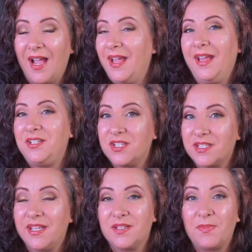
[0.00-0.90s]
it just
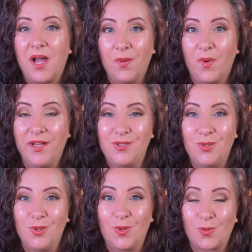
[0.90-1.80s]
is my way
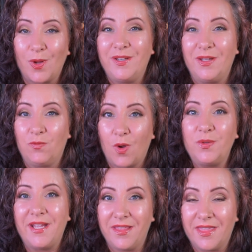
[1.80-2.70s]
to rot
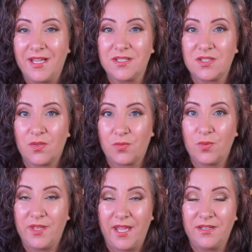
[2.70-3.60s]
rotate things
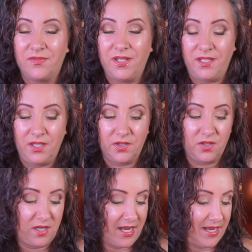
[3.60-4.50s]
through the end of the
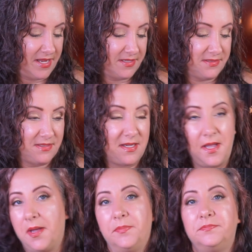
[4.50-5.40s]
year and
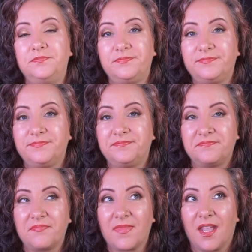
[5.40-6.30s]
um,
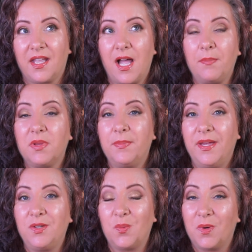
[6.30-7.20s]

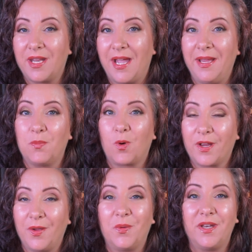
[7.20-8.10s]
complement what I am
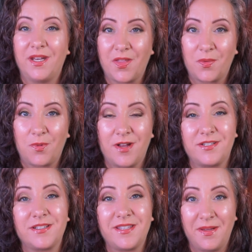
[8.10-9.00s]
working on in other
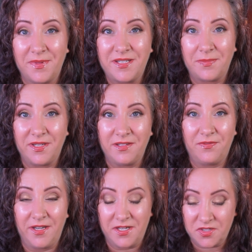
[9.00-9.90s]
projects that I'm attempting to
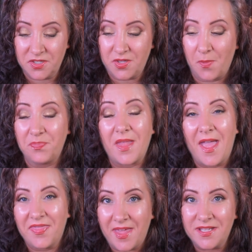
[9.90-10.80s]
finish. So
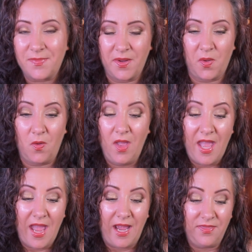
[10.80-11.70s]
that is my goal.
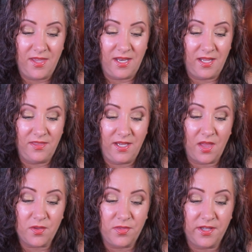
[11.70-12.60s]
And then the
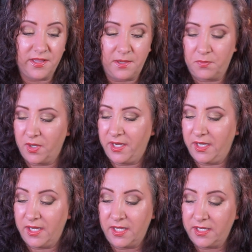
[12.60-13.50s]
other thing that I'm
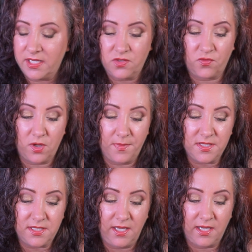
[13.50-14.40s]
bringing in is from
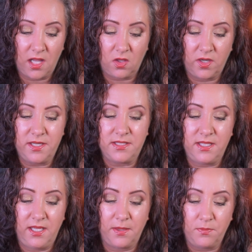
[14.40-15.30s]
City Color. It is
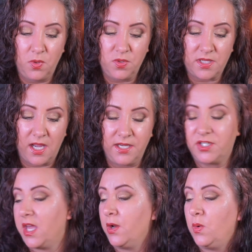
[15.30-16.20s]
the Mousse
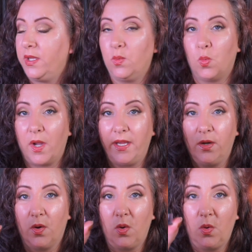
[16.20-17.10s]
Eyeshadow in White
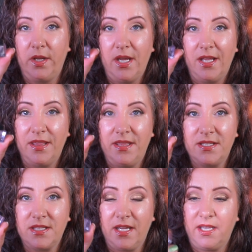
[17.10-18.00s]
Gold.
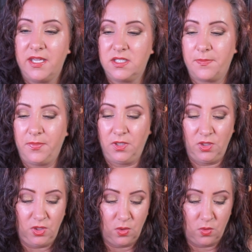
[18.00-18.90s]
This thing is
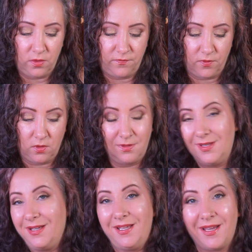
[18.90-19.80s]
beautiful.
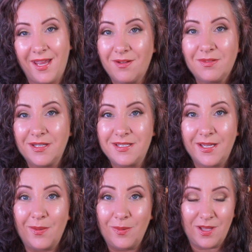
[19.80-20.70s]
You can't really
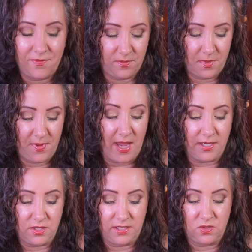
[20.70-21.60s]
see a whole lot from the
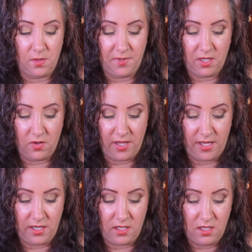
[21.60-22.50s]
packaging, so I'm going to go
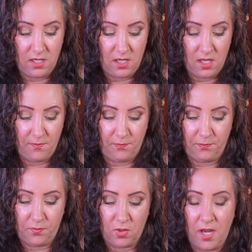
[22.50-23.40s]
ahead and
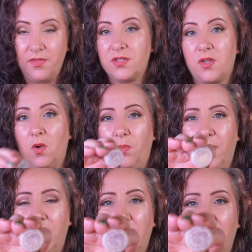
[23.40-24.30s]
pry this
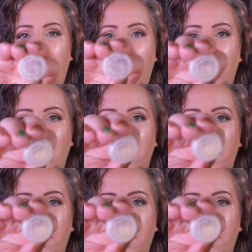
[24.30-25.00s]
open and look